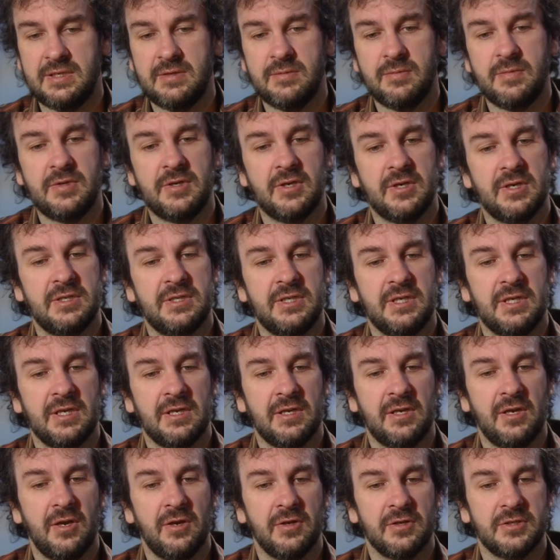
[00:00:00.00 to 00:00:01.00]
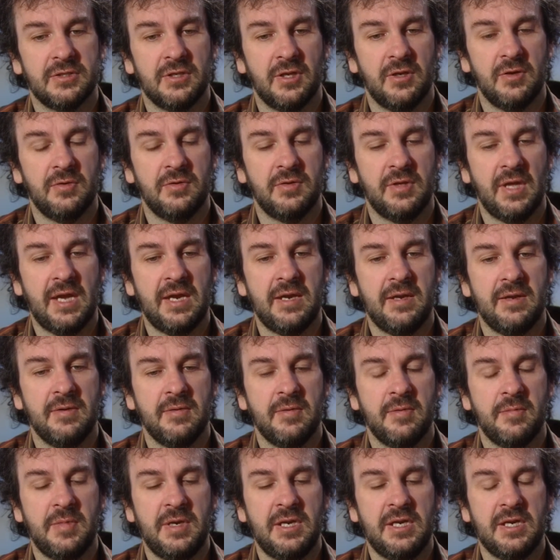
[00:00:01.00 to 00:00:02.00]
We've got a ticking clock. So they
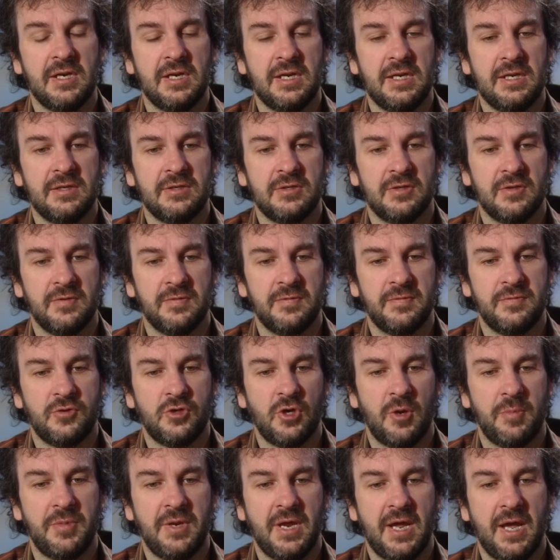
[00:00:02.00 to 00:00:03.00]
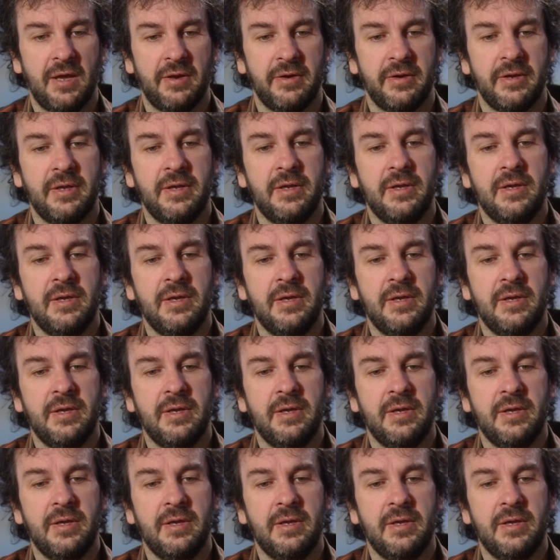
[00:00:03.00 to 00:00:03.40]
immediately sort of dropped out,